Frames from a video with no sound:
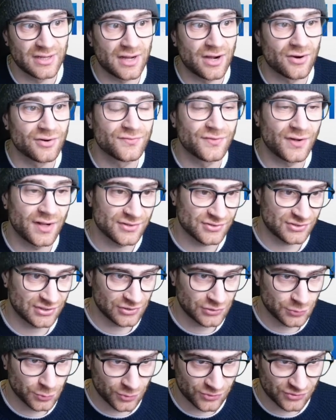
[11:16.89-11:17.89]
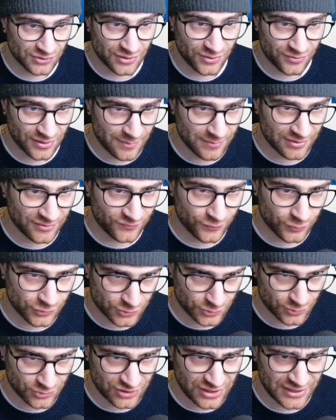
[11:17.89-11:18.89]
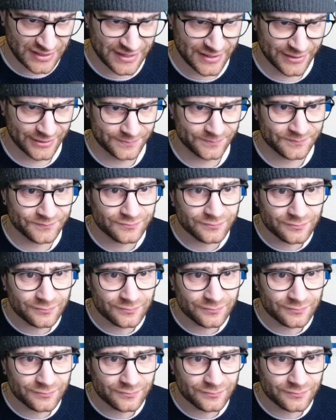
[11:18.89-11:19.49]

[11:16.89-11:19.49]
are advancing towards an agreement for Jorginho